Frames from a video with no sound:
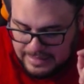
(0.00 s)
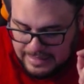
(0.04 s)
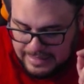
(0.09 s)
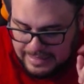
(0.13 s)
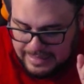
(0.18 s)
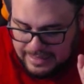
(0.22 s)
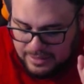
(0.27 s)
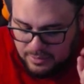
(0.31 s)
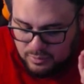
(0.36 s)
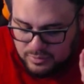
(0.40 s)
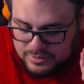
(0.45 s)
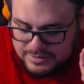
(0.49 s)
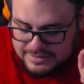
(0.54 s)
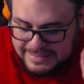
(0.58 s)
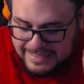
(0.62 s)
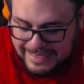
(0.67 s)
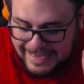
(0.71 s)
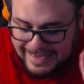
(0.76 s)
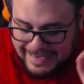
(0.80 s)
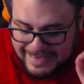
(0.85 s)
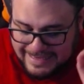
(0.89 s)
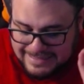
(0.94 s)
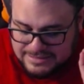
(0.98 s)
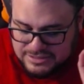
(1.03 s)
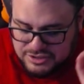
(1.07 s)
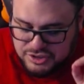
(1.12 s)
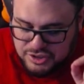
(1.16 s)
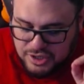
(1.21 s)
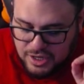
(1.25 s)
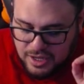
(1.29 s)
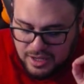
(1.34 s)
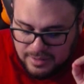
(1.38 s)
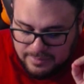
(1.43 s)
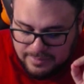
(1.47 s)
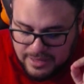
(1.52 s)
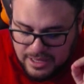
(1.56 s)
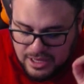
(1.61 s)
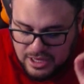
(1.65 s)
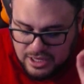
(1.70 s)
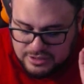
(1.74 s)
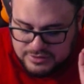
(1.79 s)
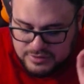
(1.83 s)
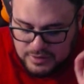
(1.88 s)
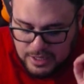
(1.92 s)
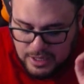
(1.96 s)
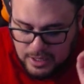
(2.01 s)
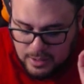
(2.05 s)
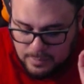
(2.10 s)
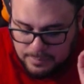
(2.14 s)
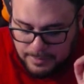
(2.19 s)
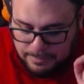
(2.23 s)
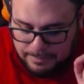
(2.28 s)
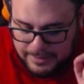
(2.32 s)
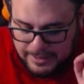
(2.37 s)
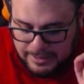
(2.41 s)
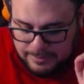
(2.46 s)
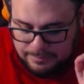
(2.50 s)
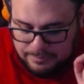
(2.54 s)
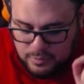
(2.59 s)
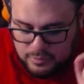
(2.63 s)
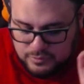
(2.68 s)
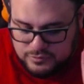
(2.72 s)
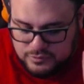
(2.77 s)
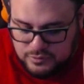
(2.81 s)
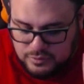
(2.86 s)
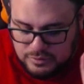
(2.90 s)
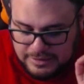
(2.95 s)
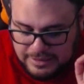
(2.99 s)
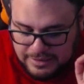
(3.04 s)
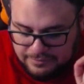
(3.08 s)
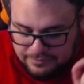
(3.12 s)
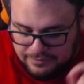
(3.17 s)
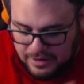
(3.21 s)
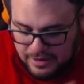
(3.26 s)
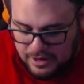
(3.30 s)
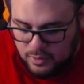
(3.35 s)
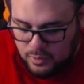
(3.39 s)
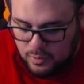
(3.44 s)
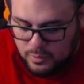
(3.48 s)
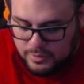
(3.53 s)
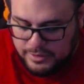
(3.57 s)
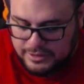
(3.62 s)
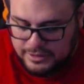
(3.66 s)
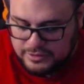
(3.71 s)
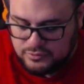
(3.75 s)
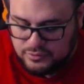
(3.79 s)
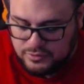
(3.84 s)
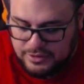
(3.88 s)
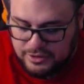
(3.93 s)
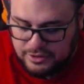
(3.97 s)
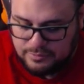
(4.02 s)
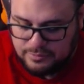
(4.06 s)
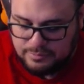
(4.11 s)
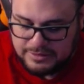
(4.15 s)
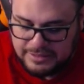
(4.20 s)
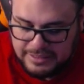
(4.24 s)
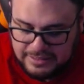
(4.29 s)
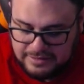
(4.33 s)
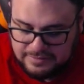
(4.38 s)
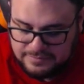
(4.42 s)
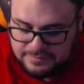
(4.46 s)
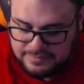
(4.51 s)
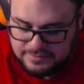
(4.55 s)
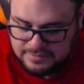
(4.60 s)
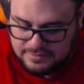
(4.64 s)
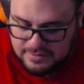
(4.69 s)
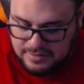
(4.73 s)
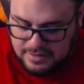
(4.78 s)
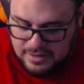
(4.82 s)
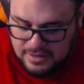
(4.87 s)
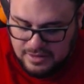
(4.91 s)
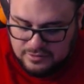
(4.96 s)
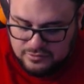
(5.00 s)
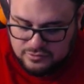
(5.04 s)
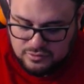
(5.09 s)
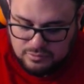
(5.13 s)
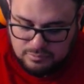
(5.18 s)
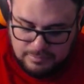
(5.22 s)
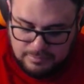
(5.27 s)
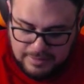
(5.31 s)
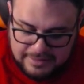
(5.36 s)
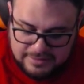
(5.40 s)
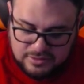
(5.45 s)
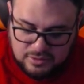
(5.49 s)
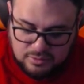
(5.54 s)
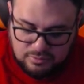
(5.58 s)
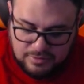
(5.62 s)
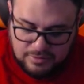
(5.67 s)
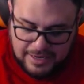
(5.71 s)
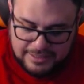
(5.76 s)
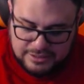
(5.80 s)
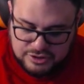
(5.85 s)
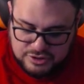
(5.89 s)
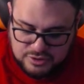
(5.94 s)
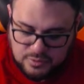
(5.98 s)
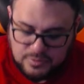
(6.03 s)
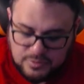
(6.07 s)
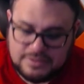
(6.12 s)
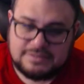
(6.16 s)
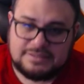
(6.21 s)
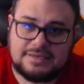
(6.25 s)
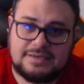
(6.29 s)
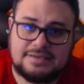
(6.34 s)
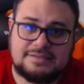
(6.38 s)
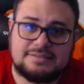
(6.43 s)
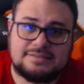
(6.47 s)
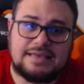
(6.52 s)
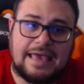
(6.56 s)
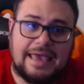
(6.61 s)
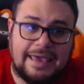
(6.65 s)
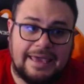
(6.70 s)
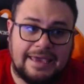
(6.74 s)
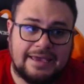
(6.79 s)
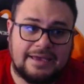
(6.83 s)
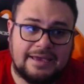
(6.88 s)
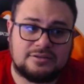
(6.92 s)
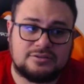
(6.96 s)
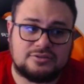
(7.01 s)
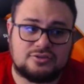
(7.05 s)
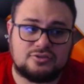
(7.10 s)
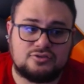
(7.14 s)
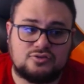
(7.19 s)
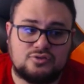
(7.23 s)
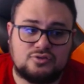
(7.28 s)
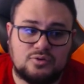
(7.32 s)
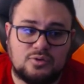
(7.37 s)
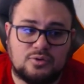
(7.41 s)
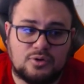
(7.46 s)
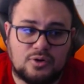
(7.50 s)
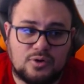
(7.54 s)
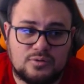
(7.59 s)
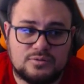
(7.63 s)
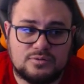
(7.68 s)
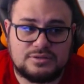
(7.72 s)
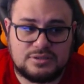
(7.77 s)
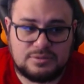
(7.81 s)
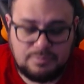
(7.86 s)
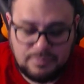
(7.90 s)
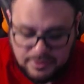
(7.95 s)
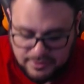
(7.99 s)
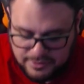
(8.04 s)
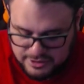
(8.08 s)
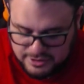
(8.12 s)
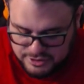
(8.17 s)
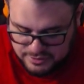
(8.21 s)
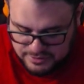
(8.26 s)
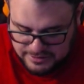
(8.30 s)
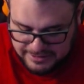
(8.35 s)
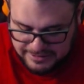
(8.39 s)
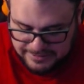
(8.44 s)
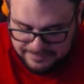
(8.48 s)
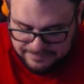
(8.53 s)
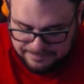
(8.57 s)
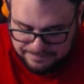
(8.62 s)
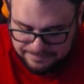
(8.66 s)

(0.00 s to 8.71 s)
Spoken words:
It was his job to help the people to live according to their beliefs, to make the right choices, and to grow spiritually.